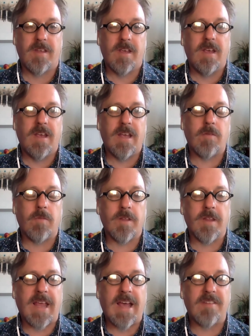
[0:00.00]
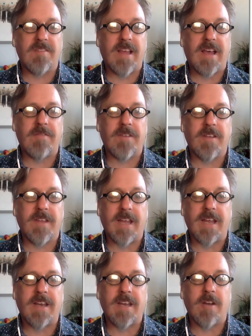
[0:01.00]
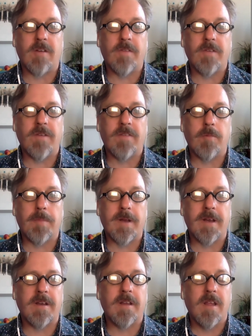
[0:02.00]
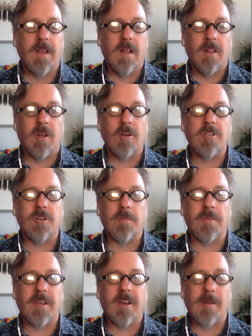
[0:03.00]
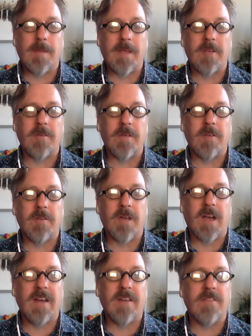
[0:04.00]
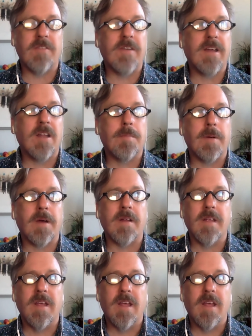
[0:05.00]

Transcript: It really has that feeling. And if you've ever been in long-term therapy, you kind of develop a